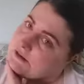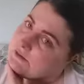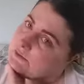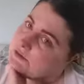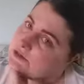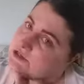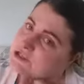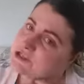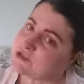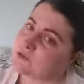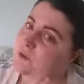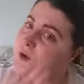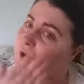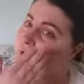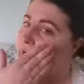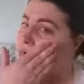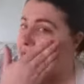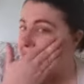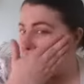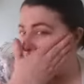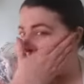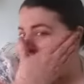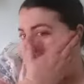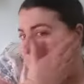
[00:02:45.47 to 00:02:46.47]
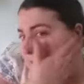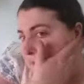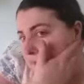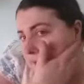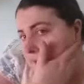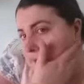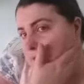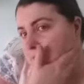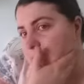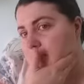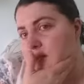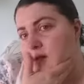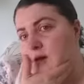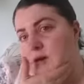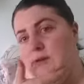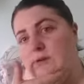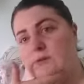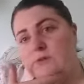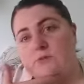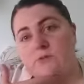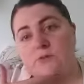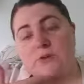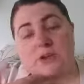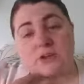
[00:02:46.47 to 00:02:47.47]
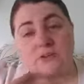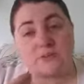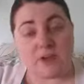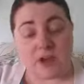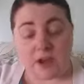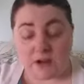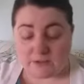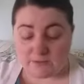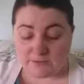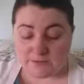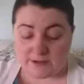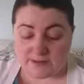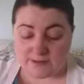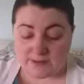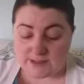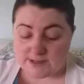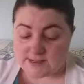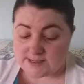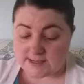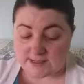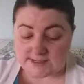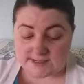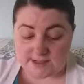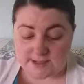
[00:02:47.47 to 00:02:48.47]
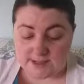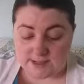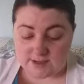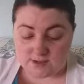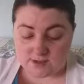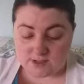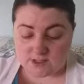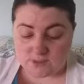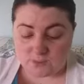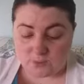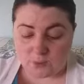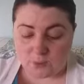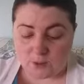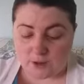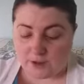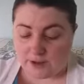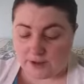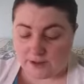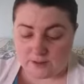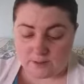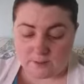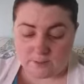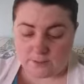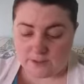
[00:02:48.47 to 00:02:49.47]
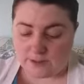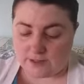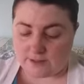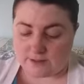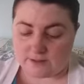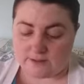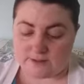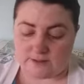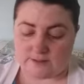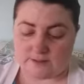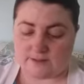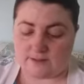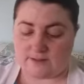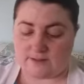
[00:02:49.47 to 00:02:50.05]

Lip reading: which is why, when you've got a friend that does it, you support them, and